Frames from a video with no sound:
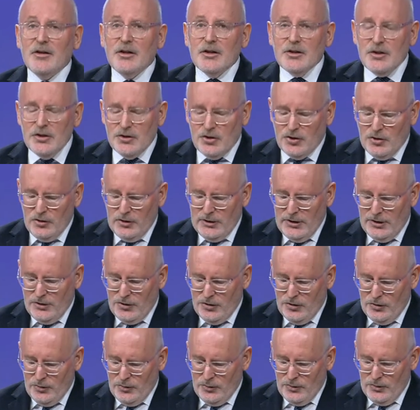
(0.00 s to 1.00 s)
the additional
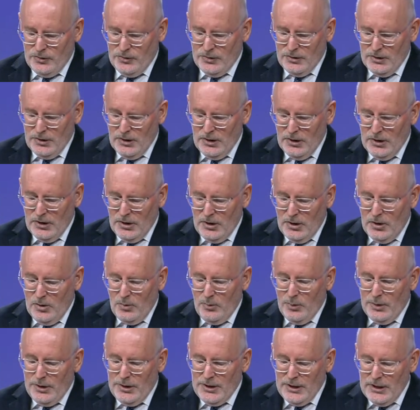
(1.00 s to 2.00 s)
issues.
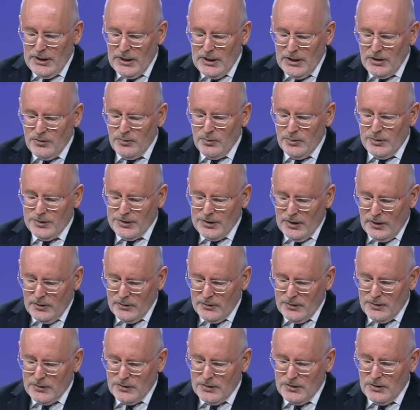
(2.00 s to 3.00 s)
We need
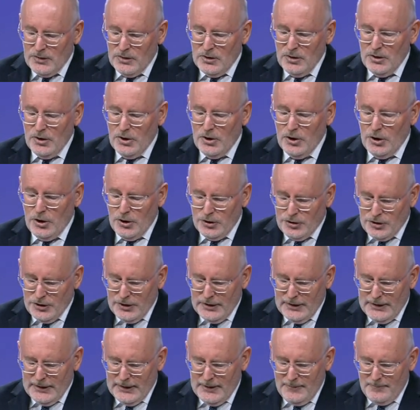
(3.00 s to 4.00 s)
results
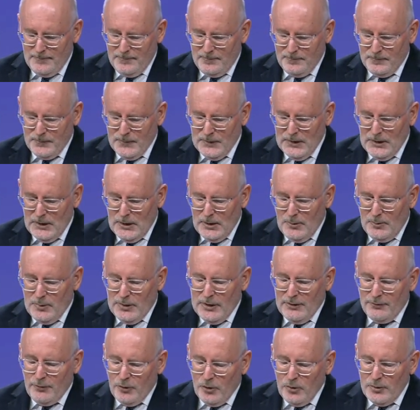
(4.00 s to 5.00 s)
urgently.
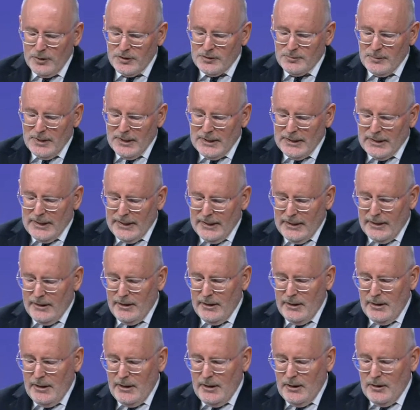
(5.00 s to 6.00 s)
But I've always made clear
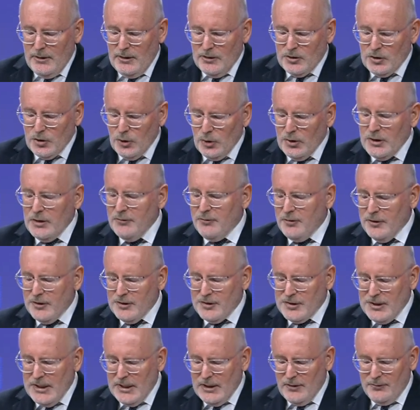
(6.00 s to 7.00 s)
that talking for the
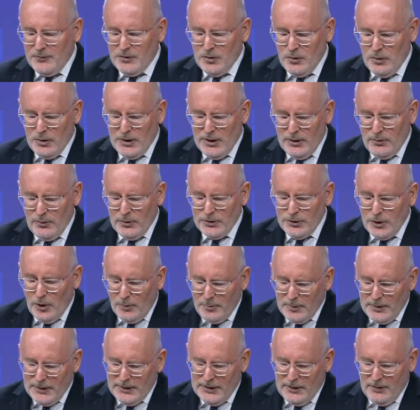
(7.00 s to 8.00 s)
sake of talking will
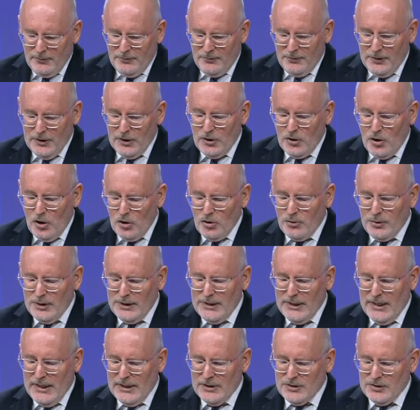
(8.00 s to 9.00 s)
not be enough, and
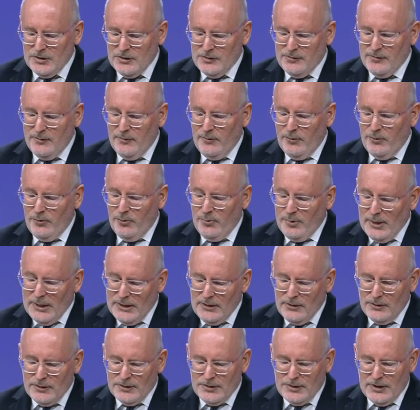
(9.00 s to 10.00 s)
concrete actions from the
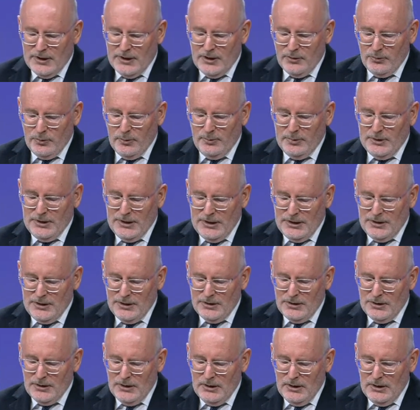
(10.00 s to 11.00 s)
Romanian side will be
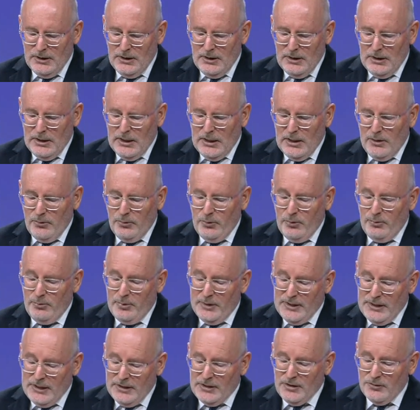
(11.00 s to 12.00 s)
needed, and will
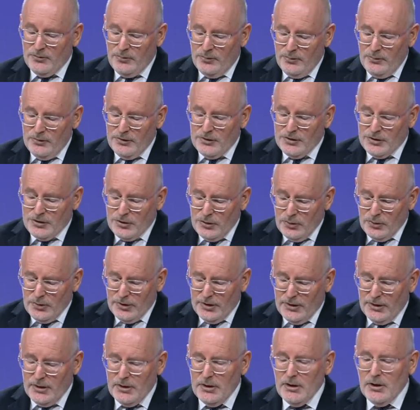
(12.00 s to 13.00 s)
be needed
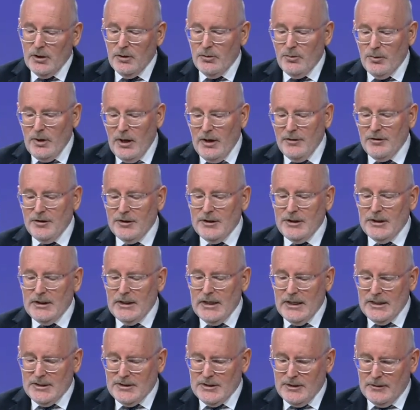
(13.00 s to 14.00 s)
sooner rather
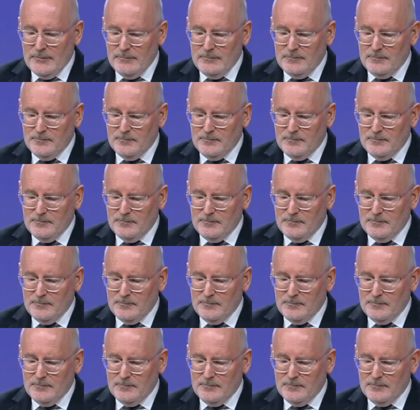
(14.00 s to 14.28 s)
than later.